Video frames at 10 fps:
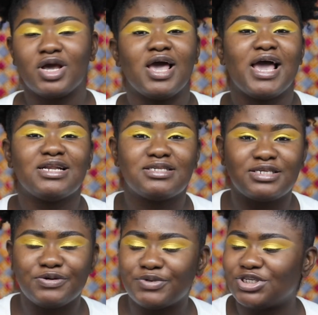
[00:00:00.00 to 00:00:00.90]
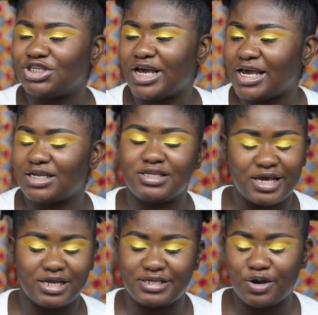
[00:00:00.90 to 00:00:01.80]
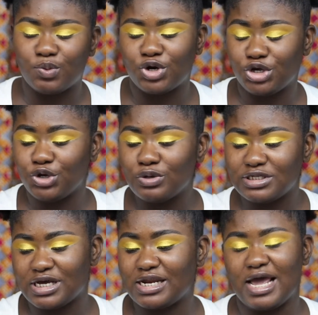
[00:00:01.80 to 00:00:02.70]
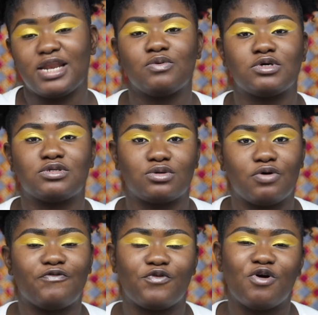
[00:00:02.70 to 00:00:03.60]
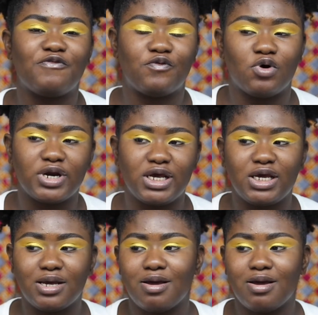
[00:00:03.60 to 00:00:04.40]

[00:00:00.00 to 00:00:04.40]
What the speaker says: and see what shade they were using, and it was 440.